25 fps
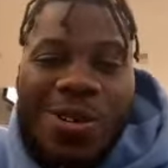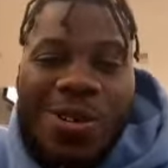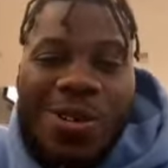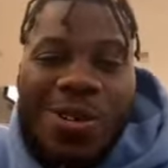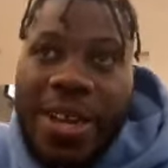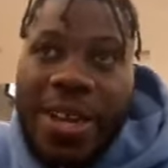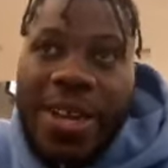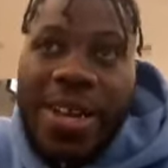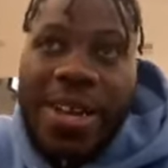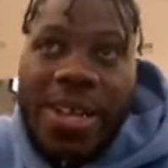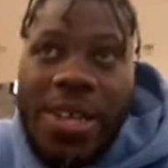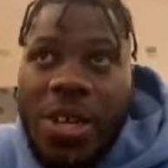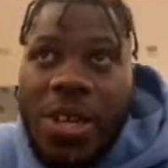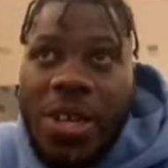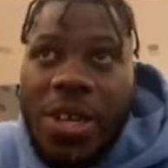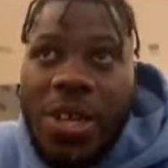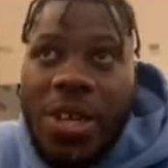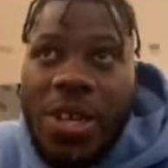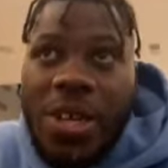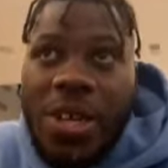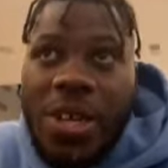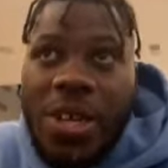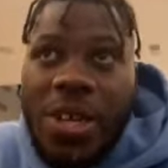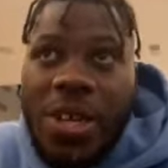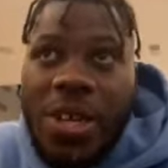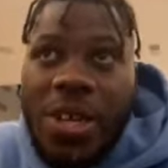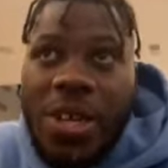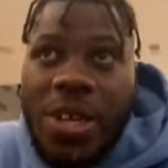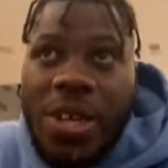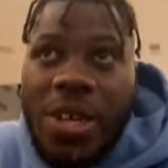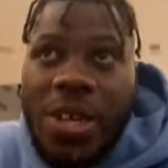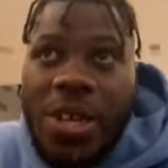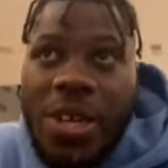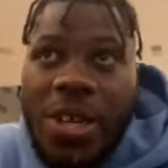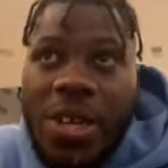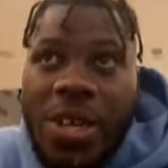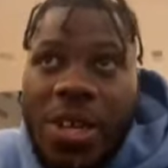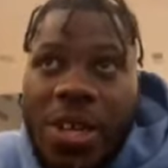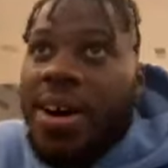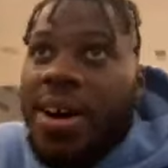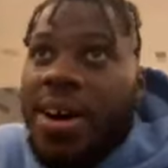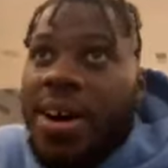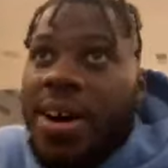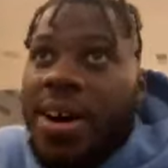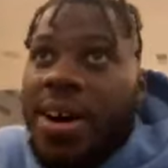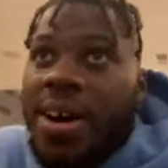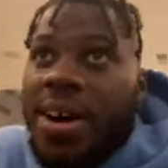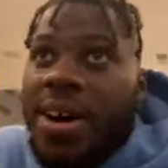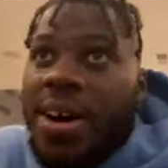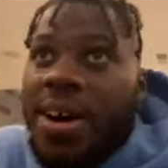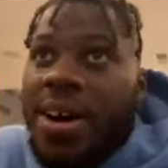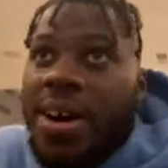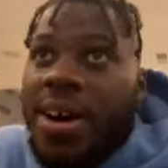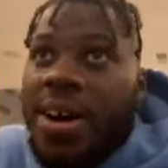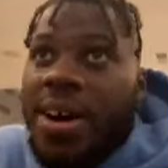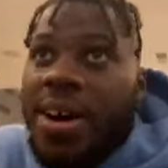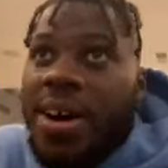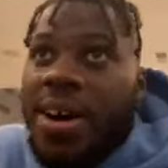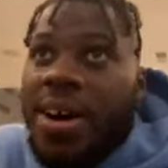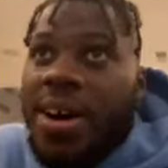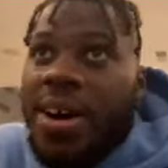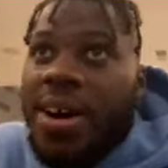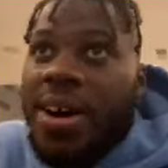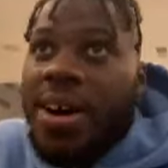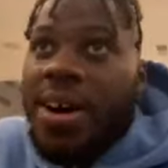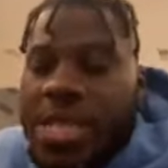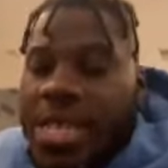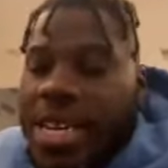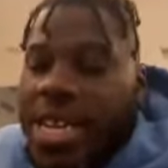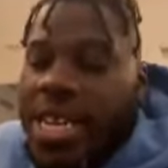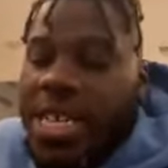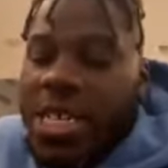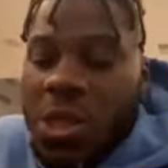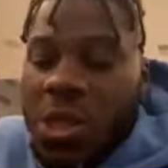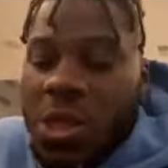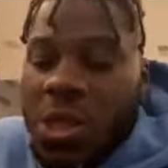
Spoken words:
But you know, we had a student